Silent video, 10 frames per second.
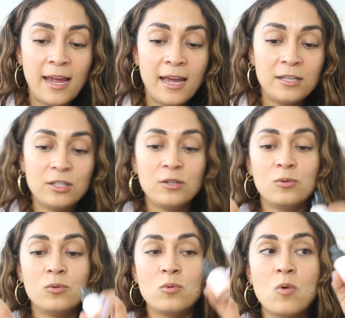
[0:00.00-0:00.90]
and
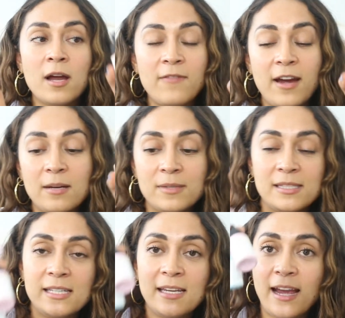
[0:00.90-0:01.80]
you want a vitamin
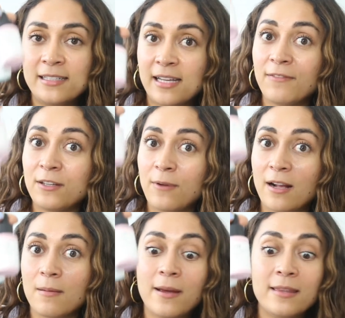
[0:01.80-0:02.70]
C, I definitely
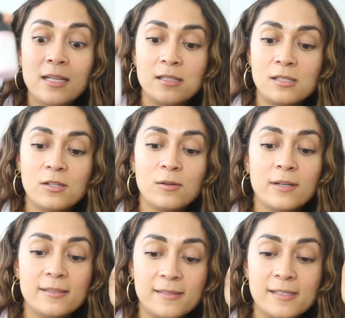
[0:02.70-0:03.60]
recommend these two
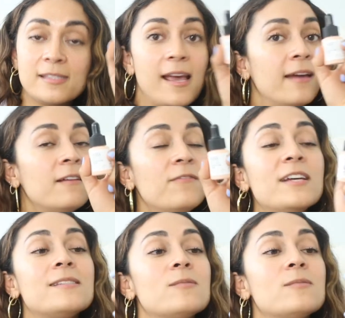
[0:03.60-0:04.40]
instead of this